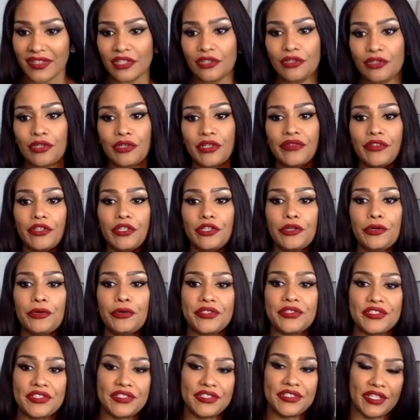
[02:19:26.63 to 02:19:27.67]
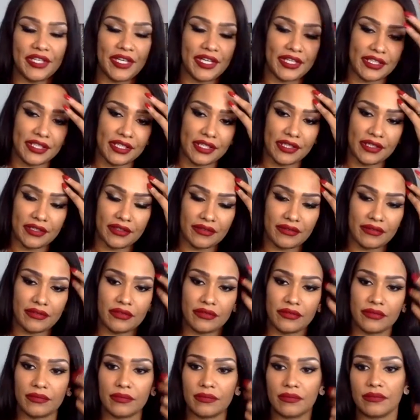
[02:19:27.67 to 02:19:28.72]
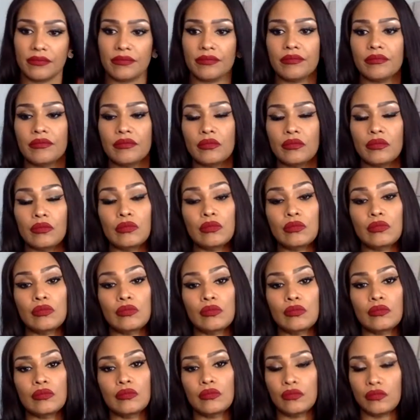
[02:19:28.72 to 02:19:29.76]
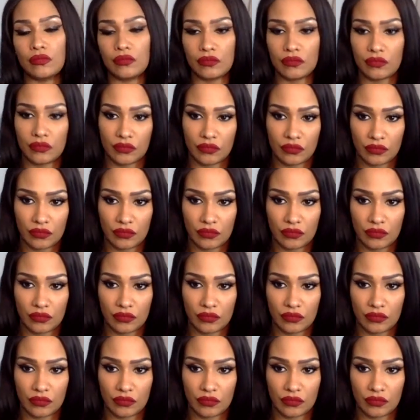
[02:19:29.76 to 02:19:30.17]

You don't even notice he's acting out.